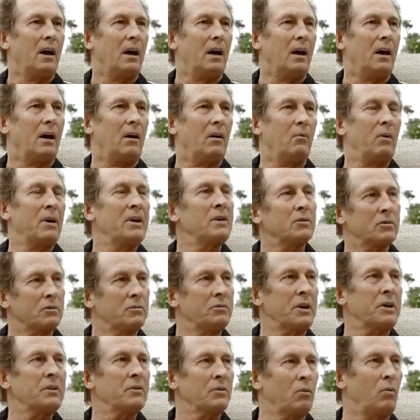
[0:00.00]
uh, when you
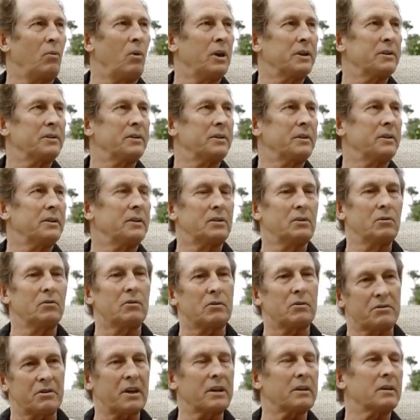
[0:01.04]
drink water to
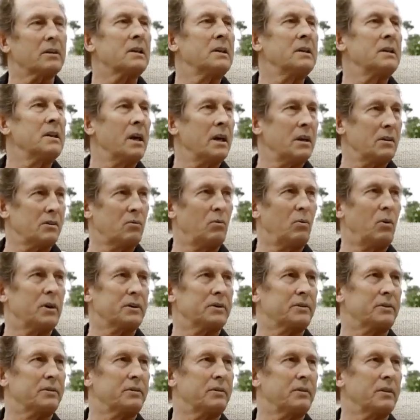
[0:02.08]
reorganize
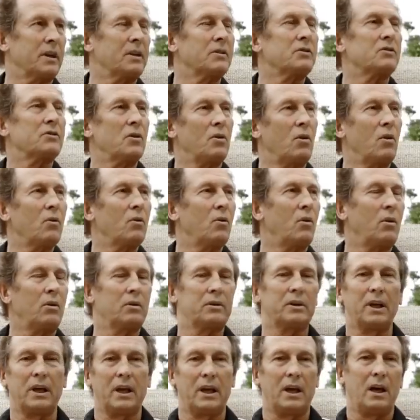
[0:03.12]
water in so-called
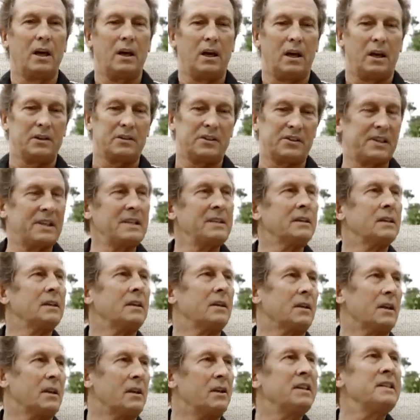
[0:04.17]

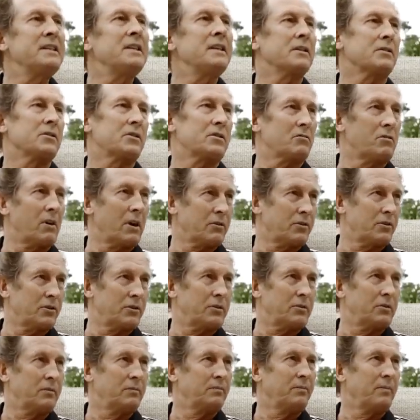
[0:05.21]
single linear structure.